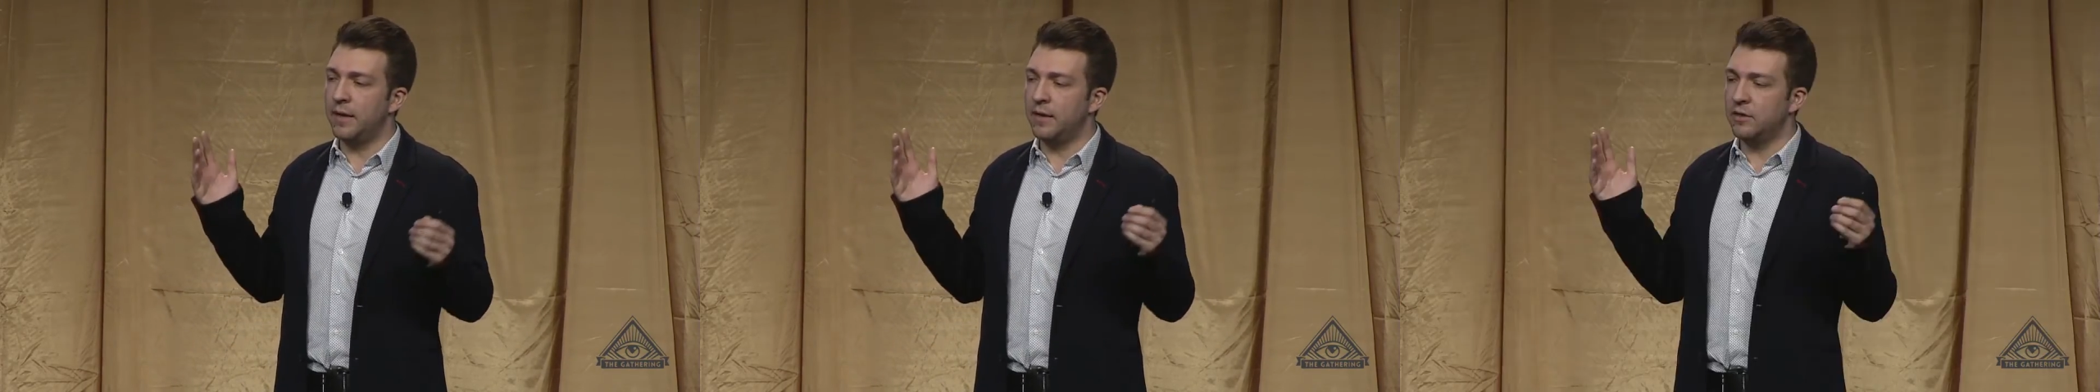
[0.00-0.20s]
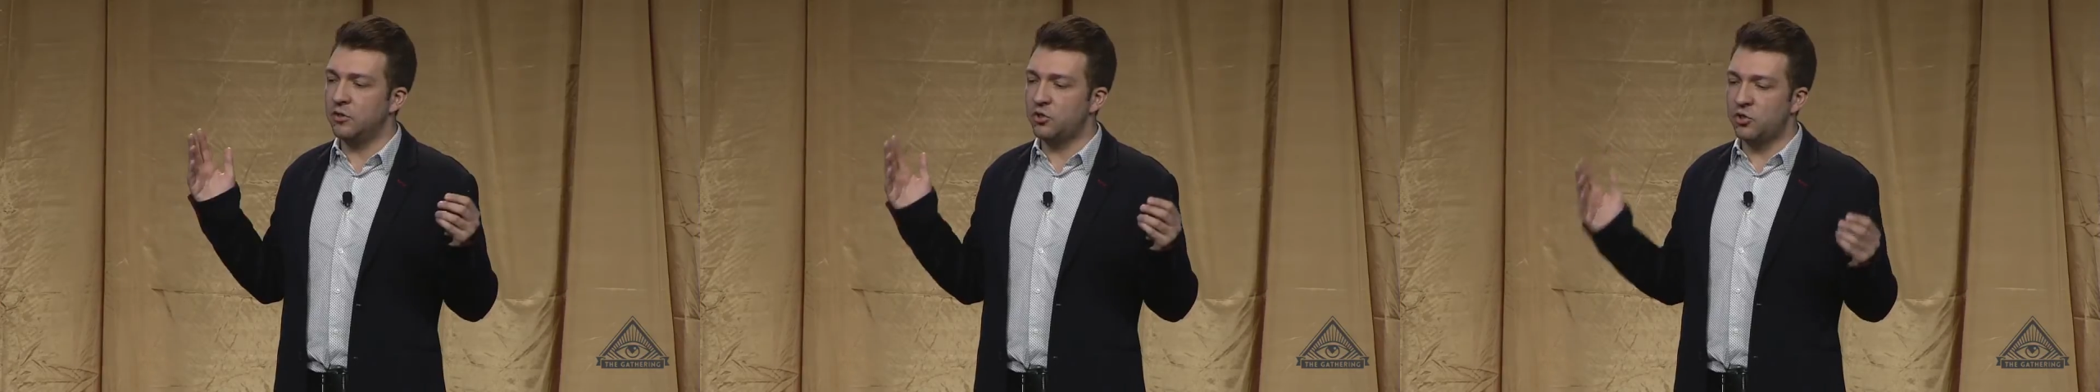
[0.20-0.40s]

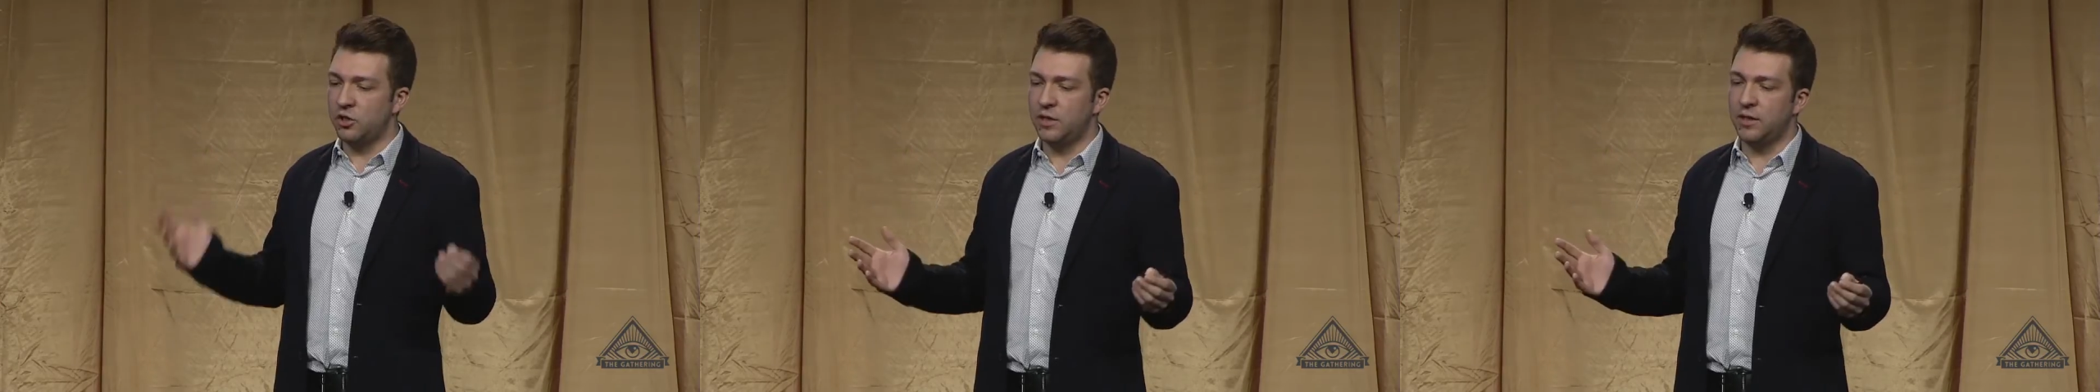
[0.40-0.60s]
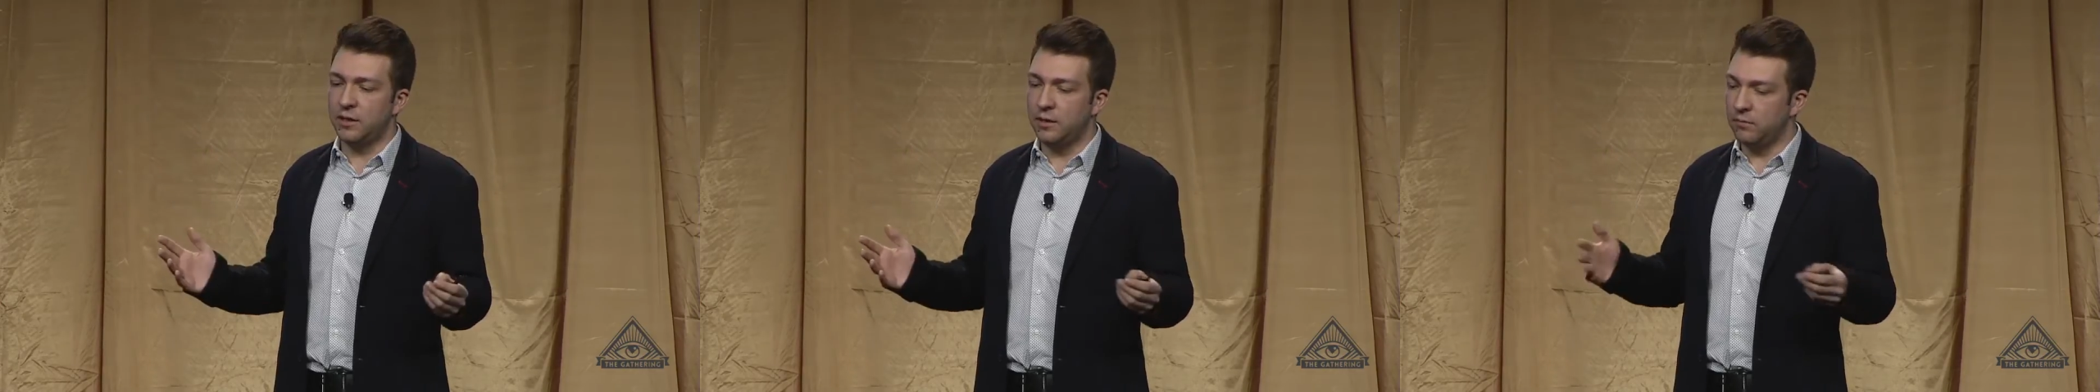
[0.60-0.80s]
and
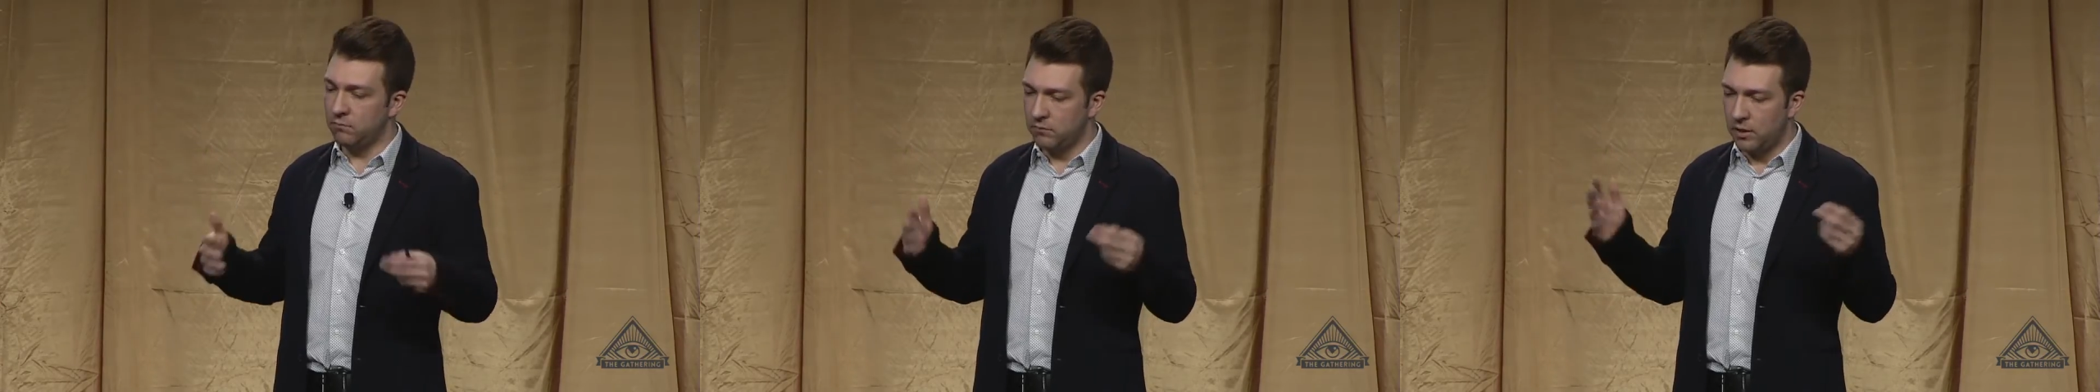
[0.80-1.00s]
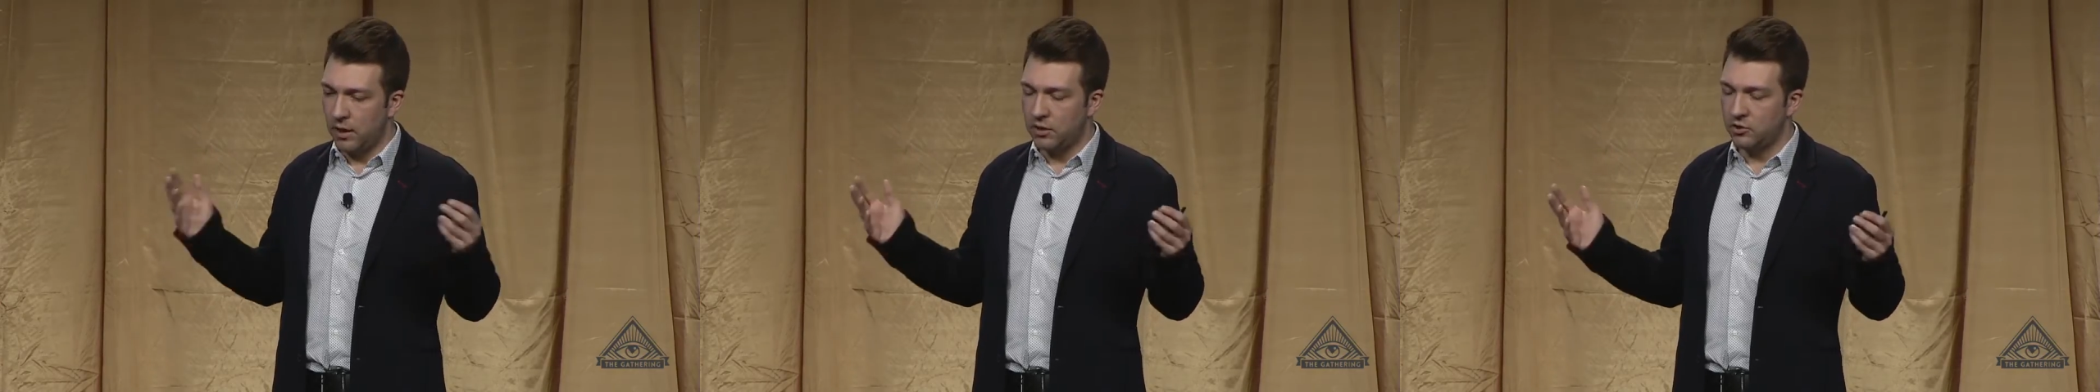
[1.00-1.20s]
she
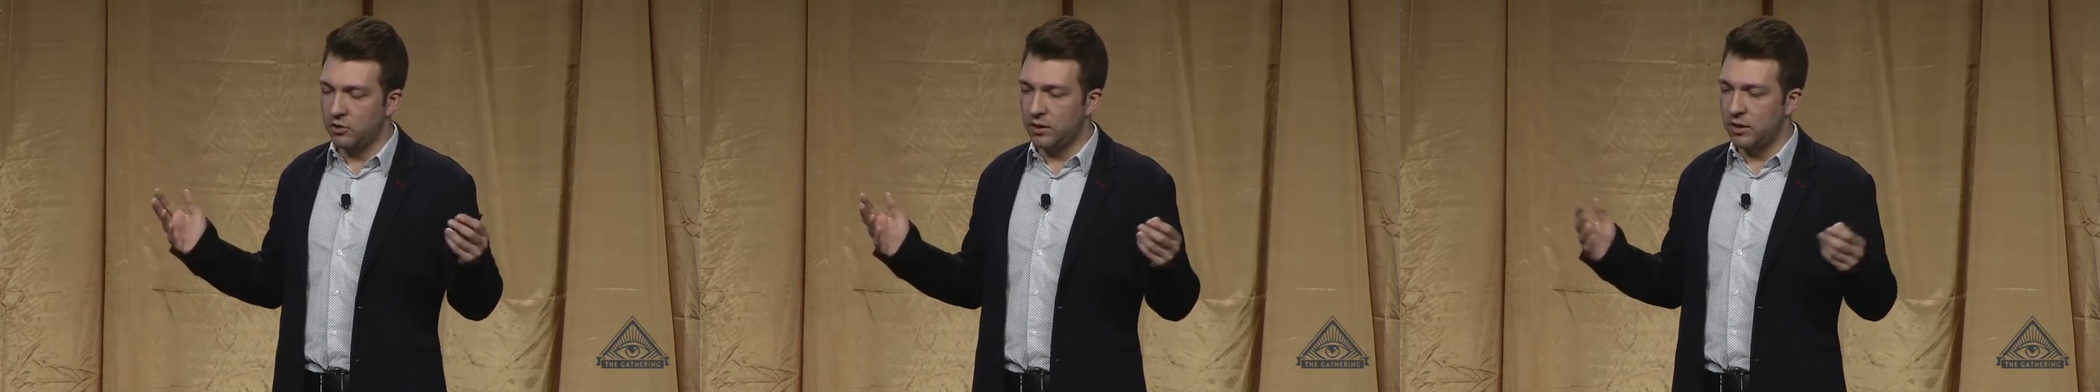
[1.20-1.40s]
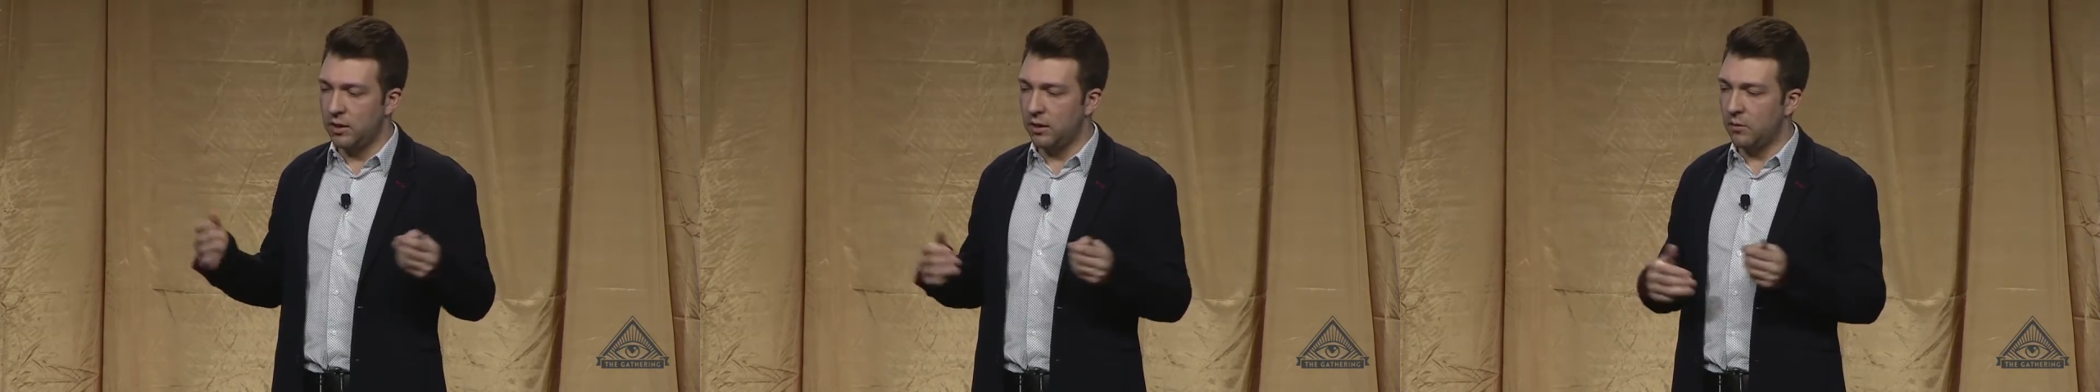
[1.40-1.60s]

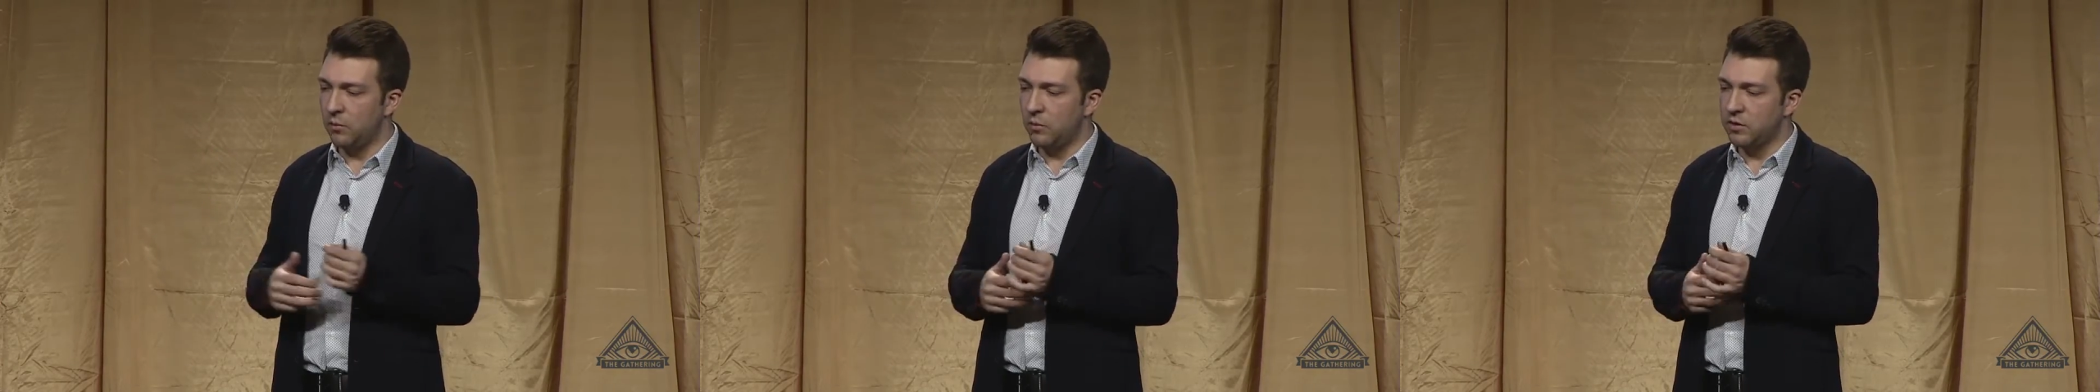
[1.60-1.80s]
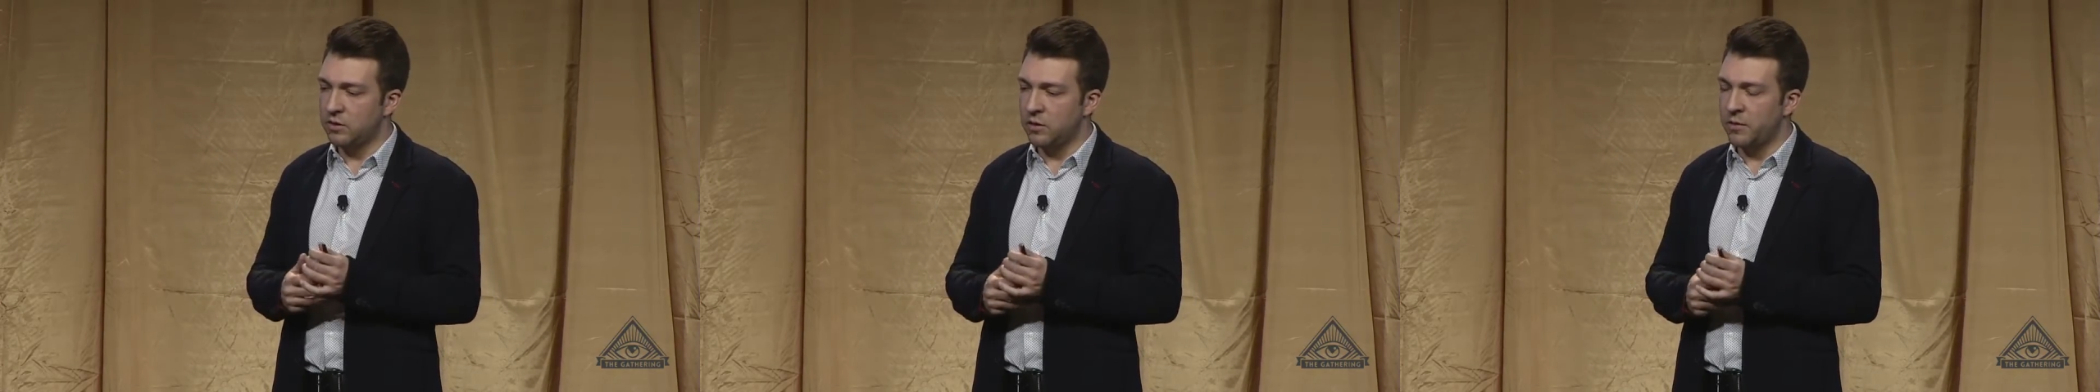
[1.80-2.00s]
actually uh,
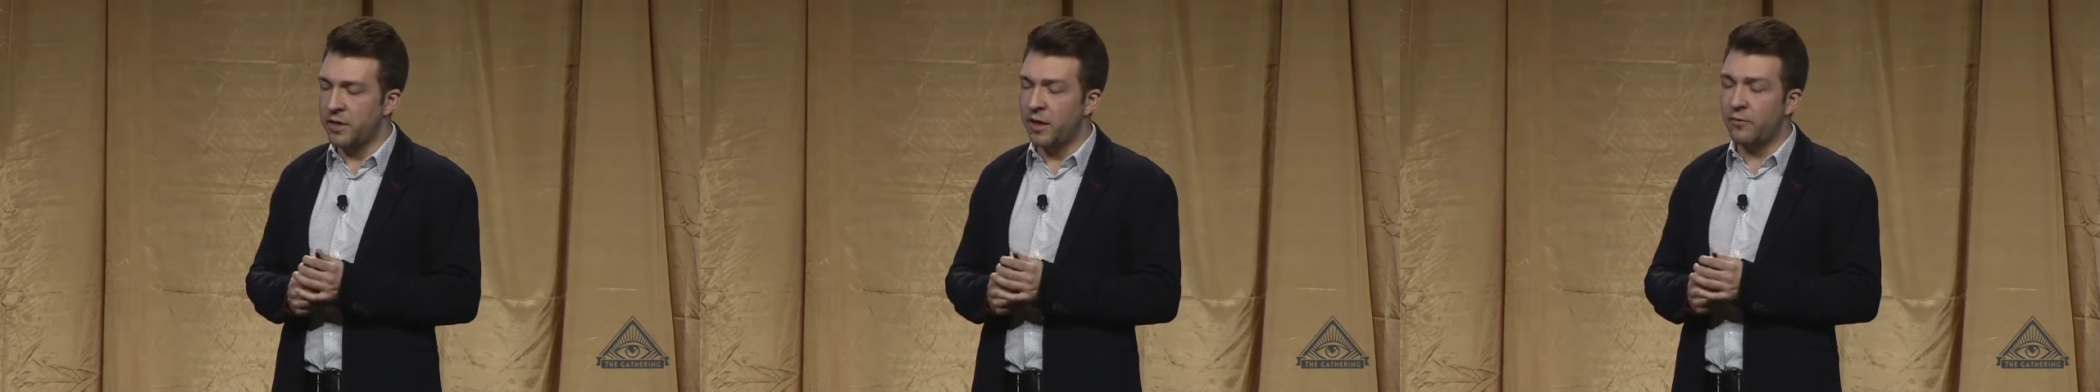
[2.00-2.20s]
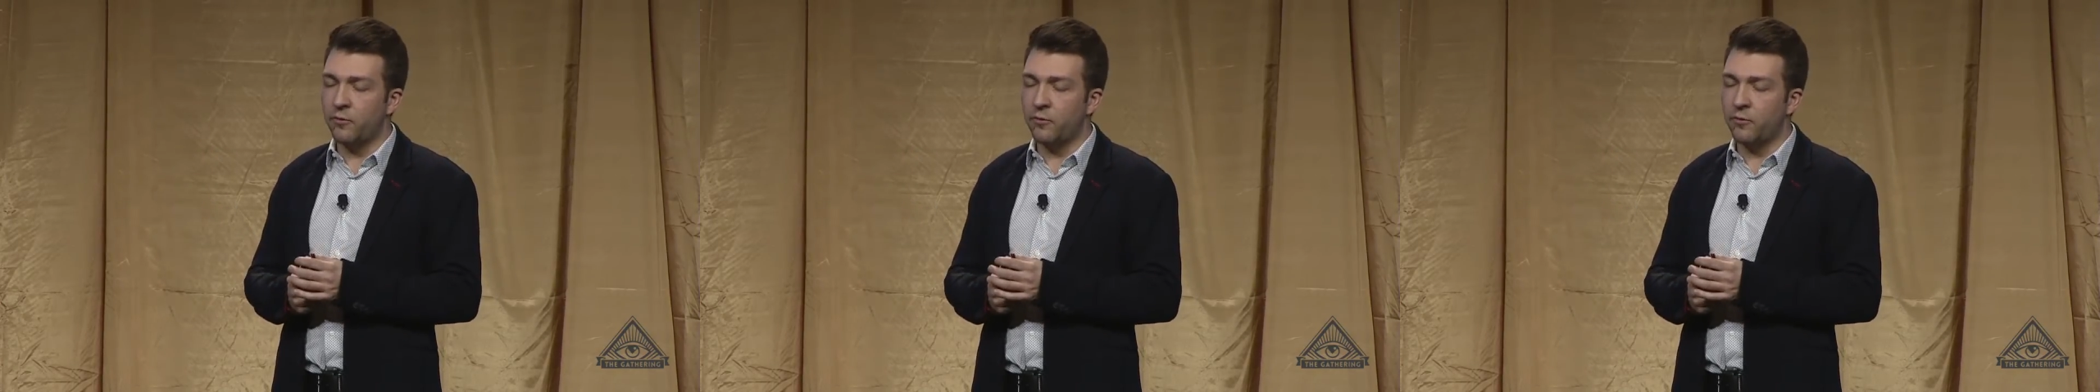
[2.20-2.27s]
was nominated